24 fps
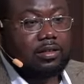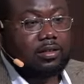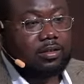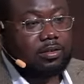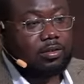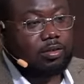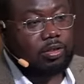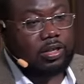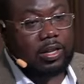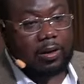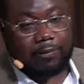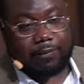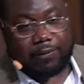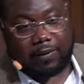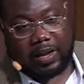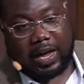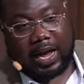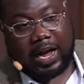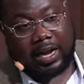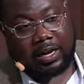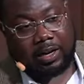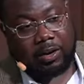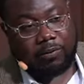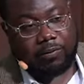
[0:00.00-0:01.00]
to the
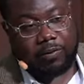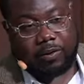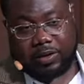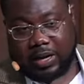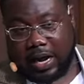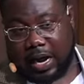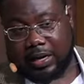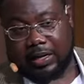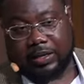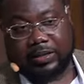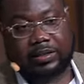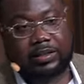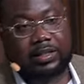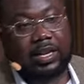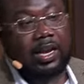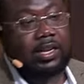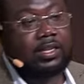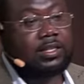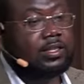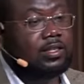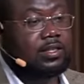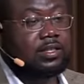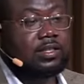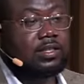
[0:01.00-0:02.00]
flag of the United
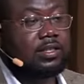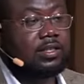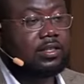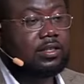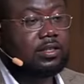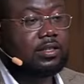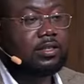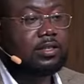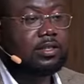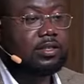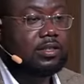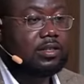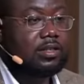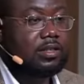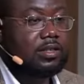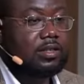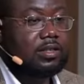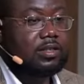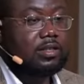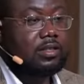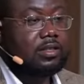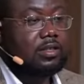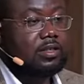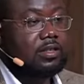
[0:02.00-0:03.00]
States.
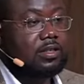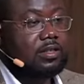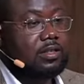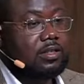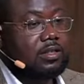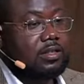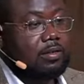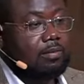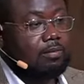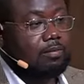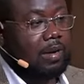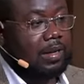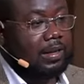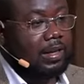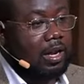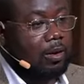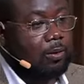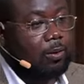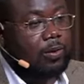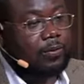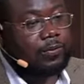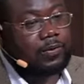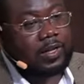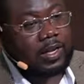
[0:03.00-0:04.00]
But then
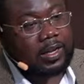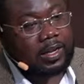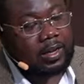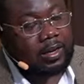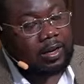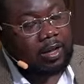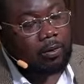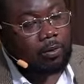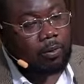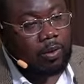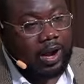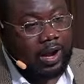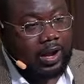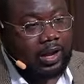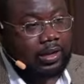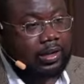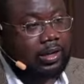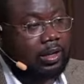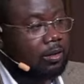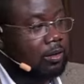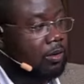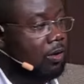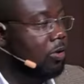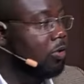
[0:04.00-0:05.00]
we've taken away
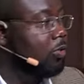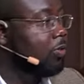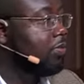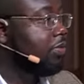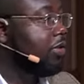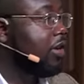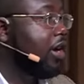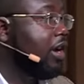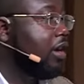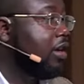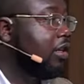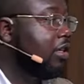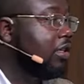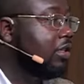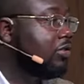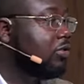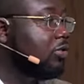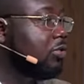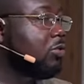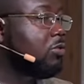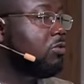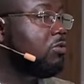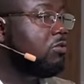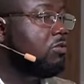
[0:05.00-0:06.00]
the Lord's Prayer in
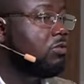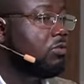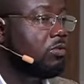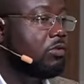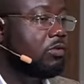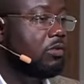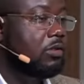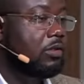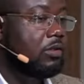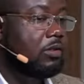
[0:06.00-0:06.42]
schools.